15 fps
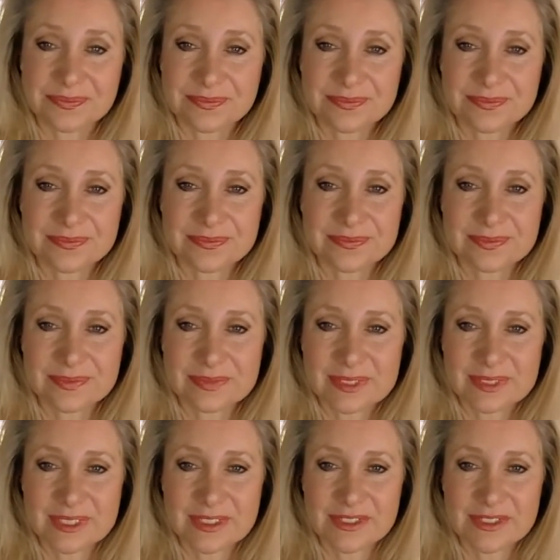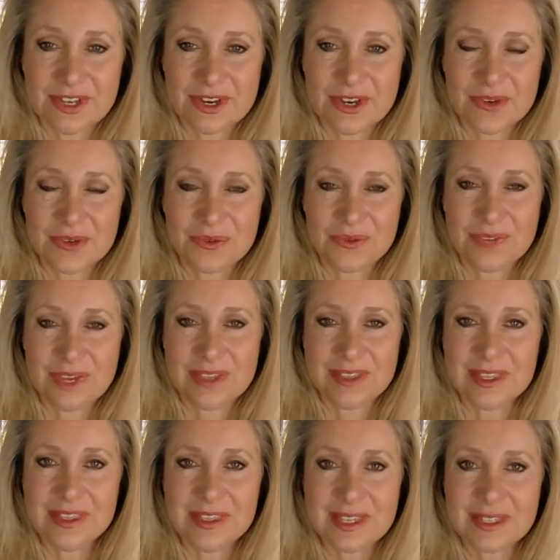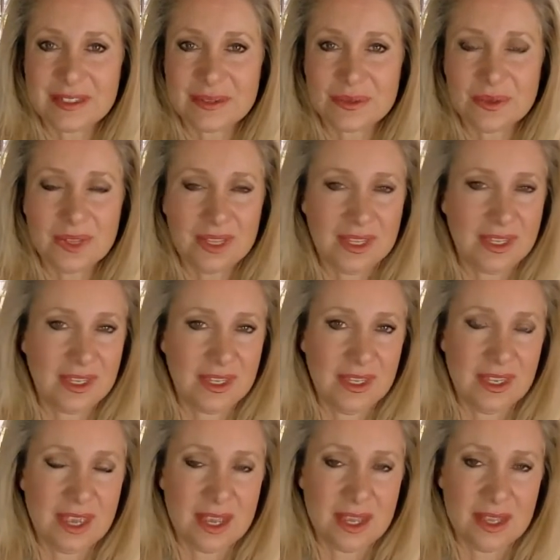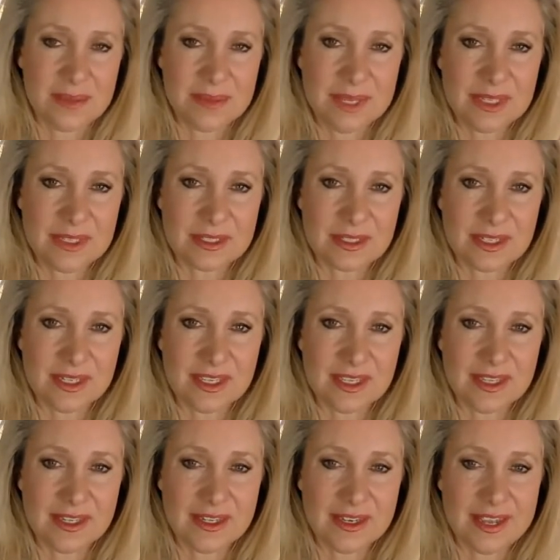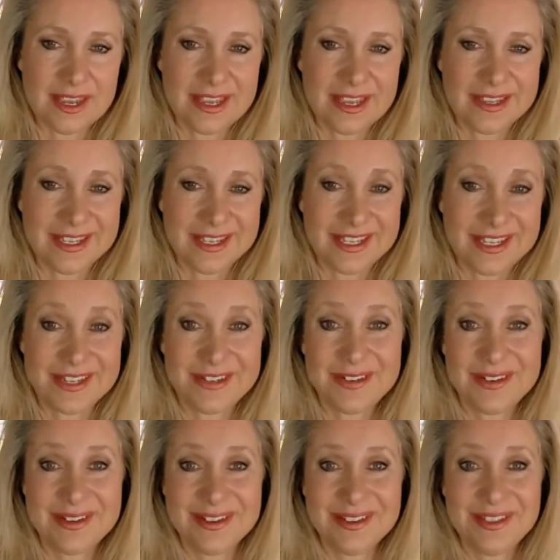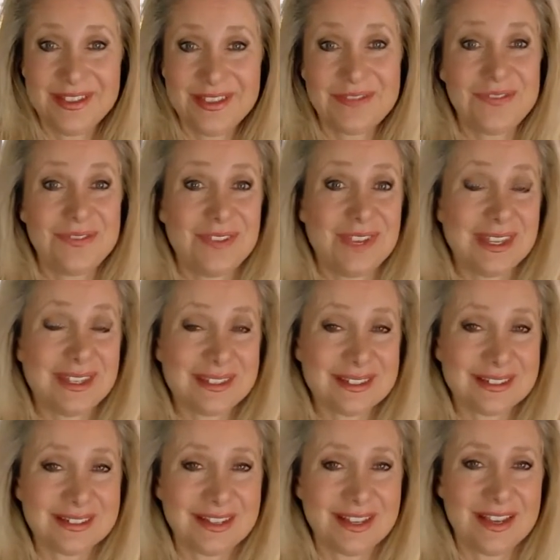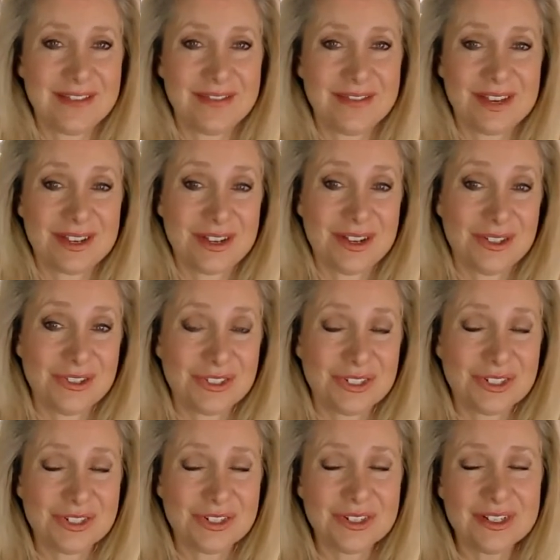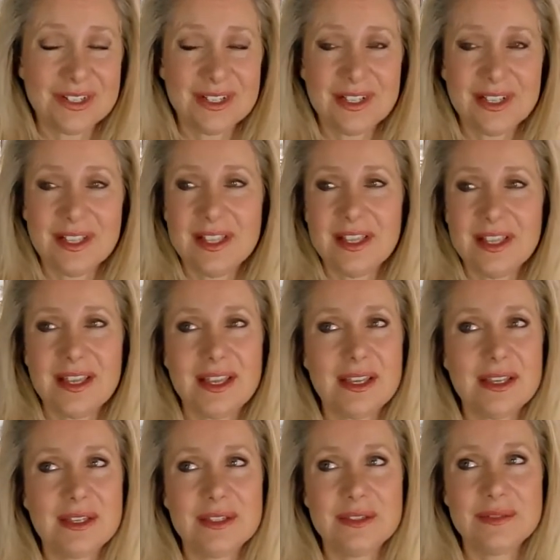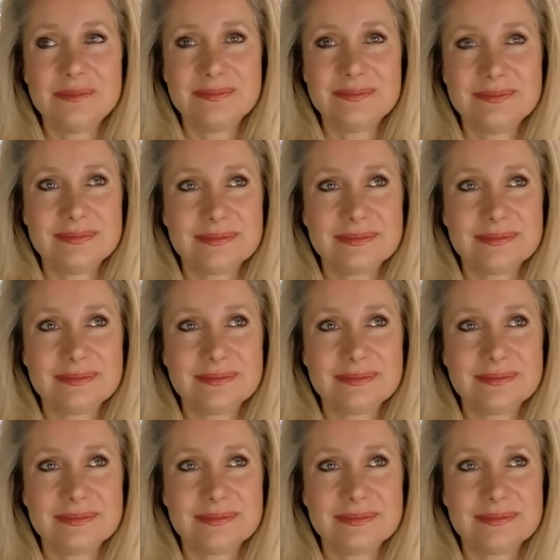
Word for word: Mm-hmm. So I think that's a really key element in, uh, in the fit of a mm-hmm. culture. Mm-hmm. Um,